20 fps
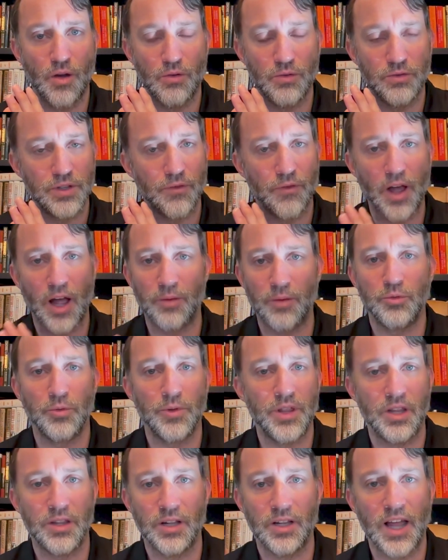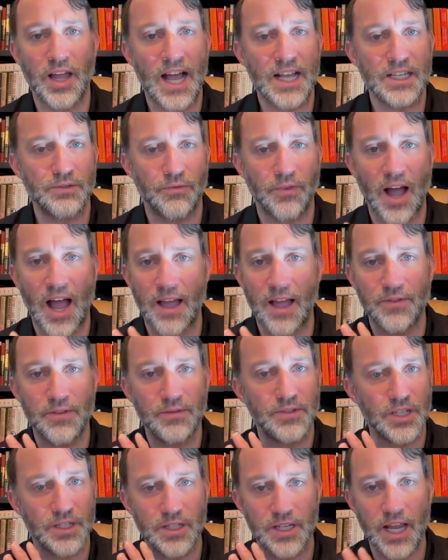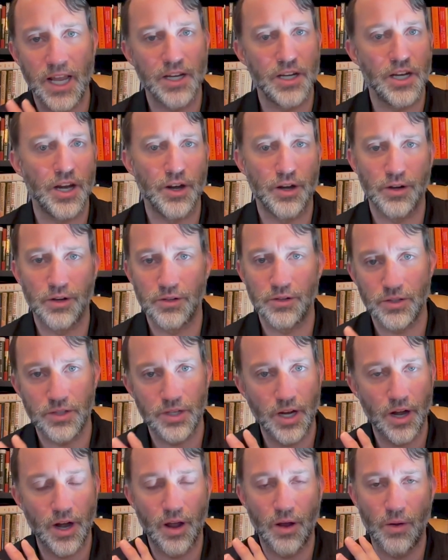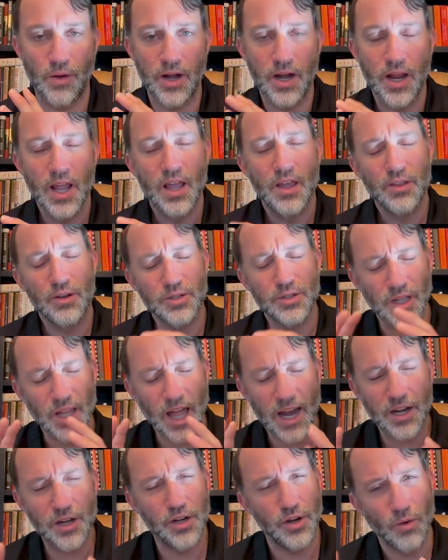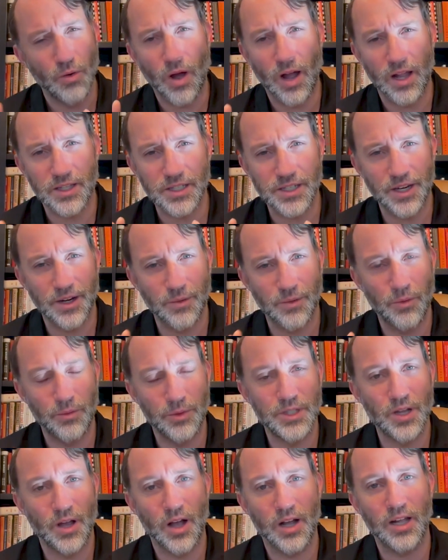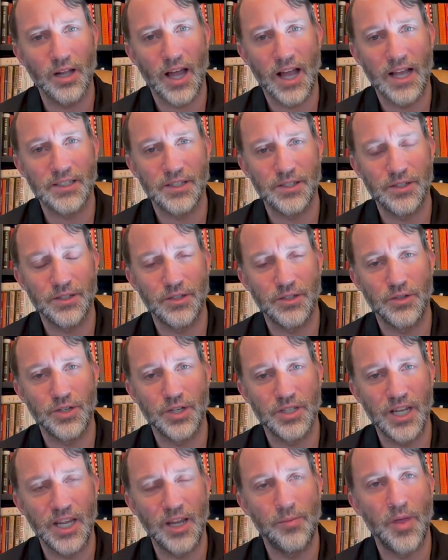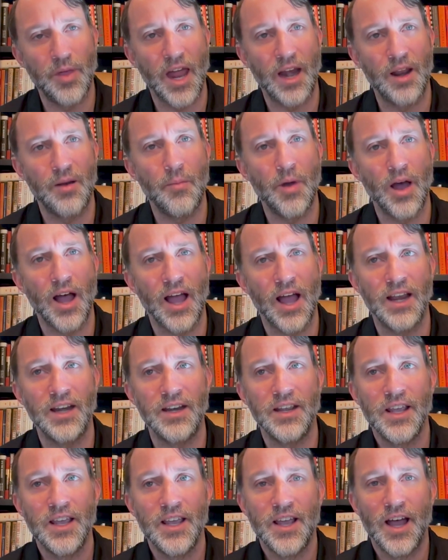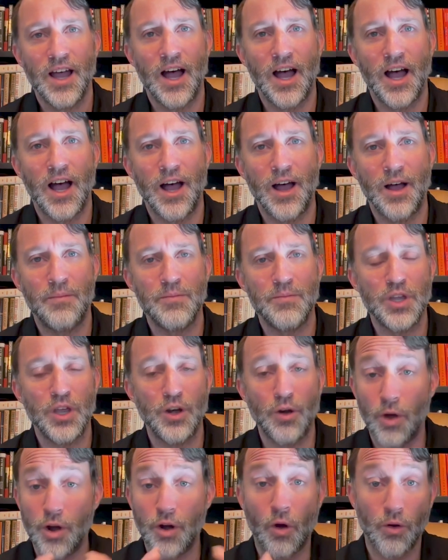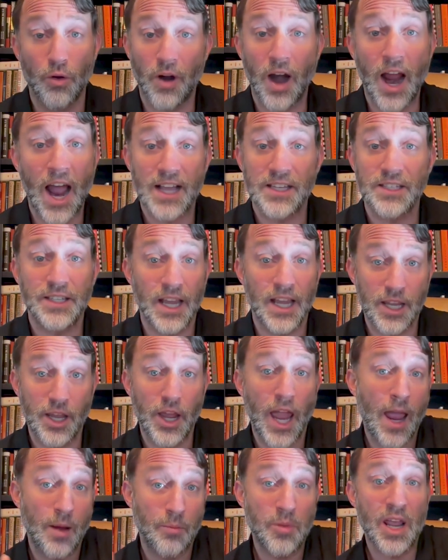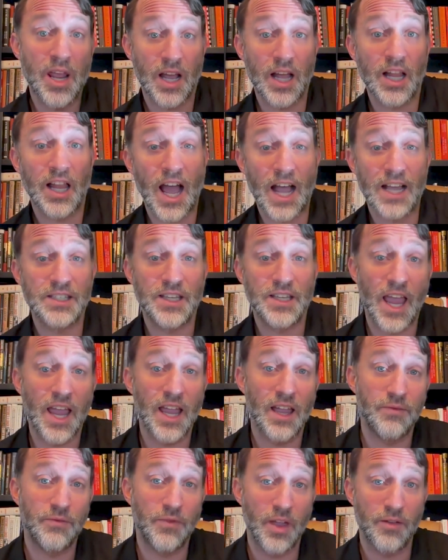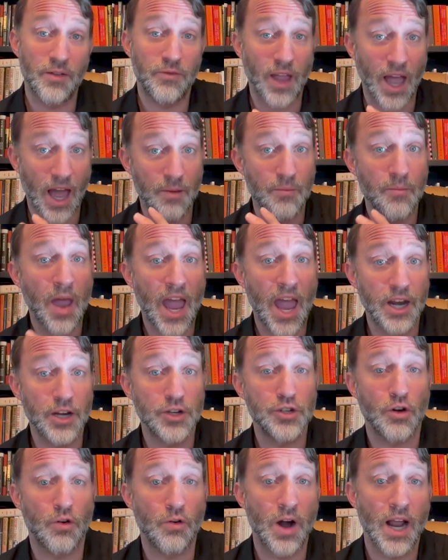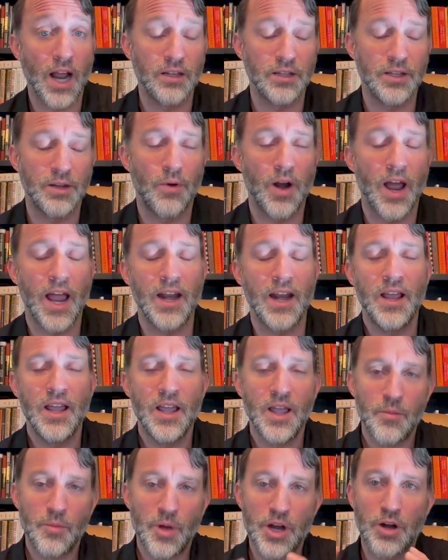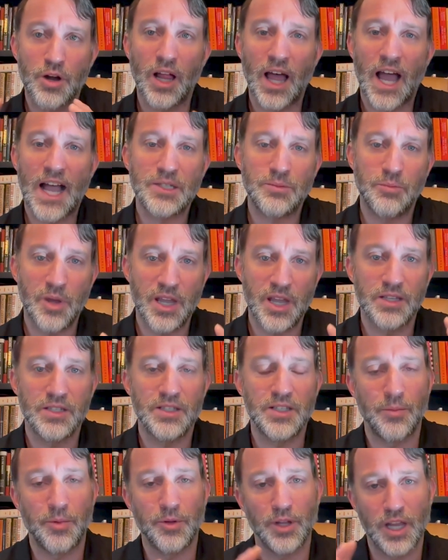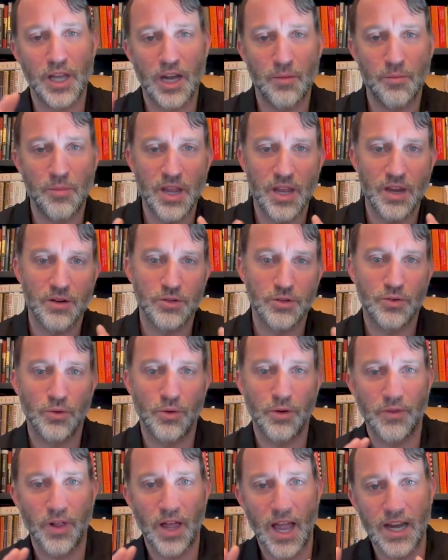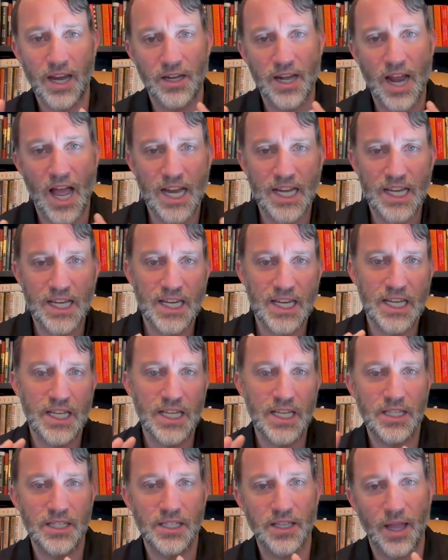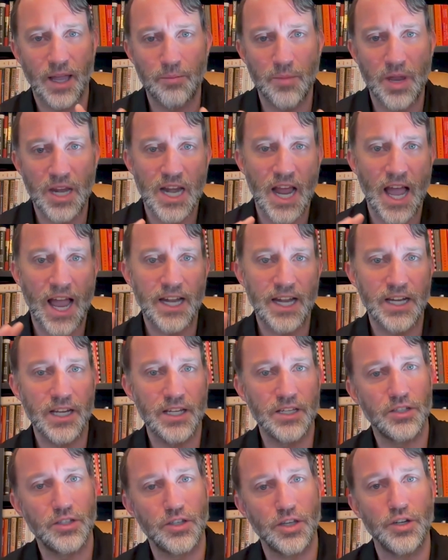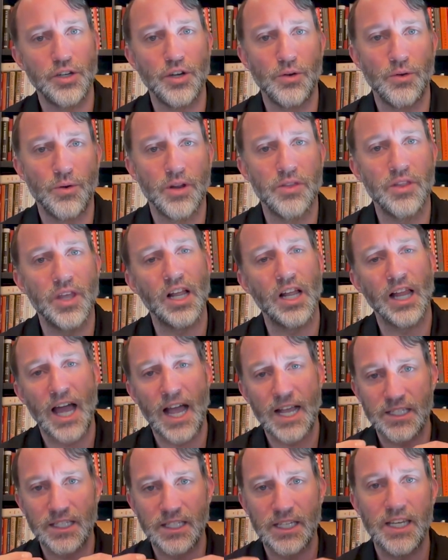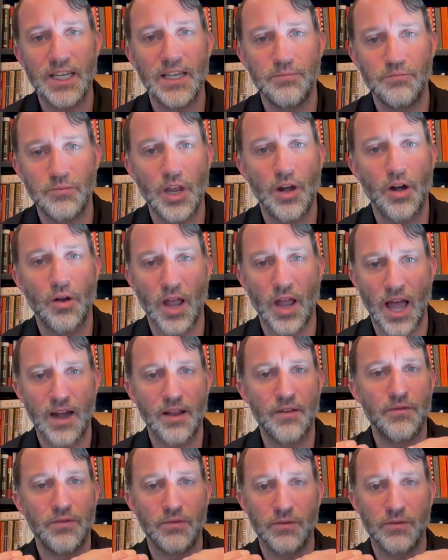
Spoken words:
developed within the last 5 to 10 years, and there's a lot of nuance here when we talk classes, so just keep that in mind. An older asset can be a Class A if kind of managed correctly, right? But your Class B is typically going to be your sort of like 90s, like mid 90s to newer, and then Class C, kind of